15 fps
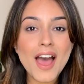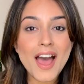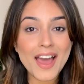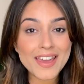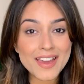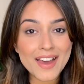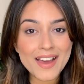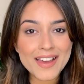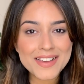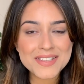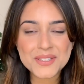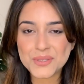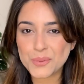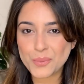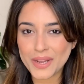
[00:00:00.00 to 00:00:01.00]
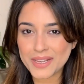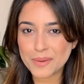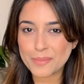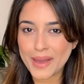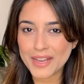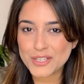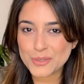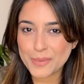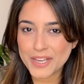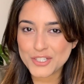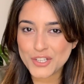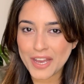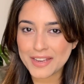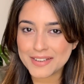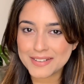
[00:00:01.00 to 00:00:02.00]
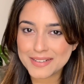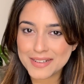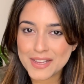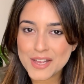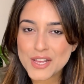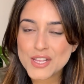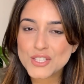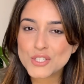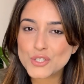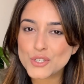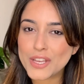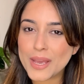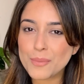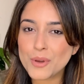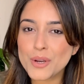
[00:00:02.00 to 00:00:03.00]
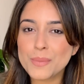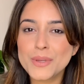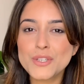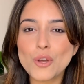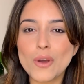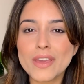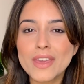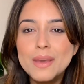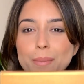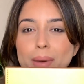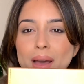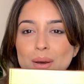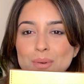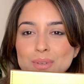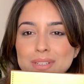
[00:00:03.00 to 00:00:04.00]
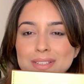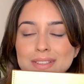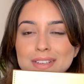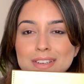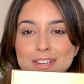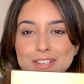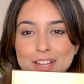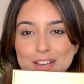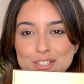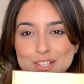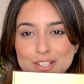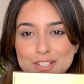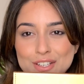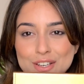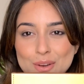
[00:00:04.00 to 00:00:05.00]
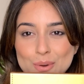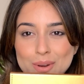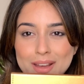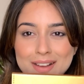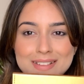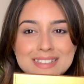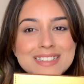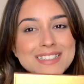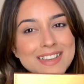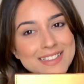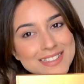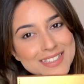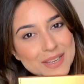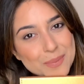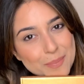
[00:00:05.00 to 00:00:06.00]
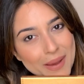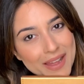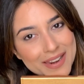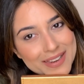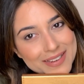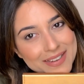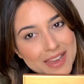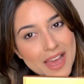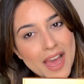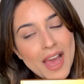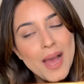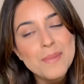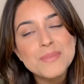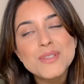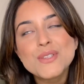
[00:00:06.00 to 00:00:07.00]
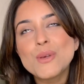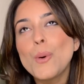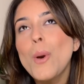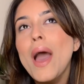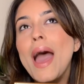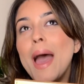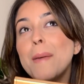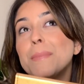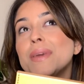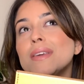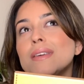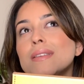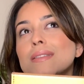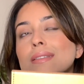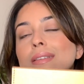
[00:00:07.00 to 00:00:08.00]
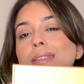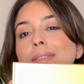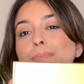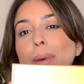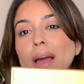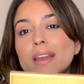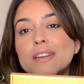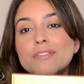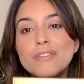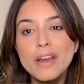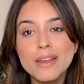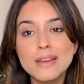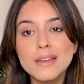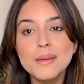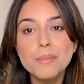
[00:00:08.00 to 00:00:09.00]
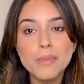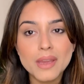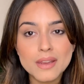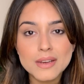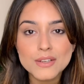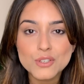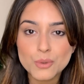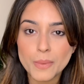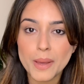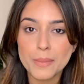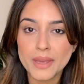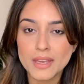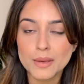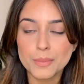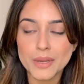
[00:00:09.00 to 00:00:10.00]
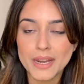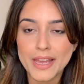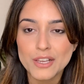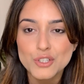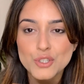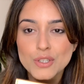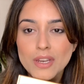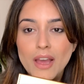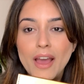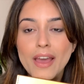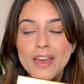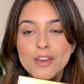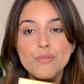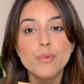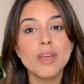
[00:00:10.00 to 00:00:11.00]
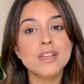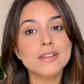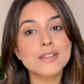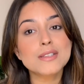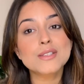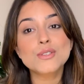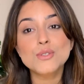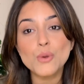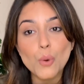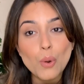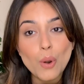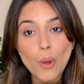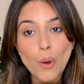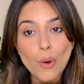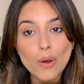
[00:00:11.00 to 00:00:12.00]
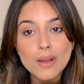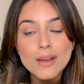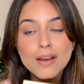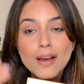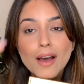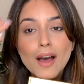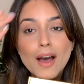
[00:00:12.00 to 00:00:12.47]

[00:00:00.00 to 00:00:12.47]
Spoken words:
Hi guys, welcome back to my channel. So today I'm going to be talking about the Natasha Denona Sunset palette. I'm so happy this palette finally made it to my makeup collection. I have waited so long,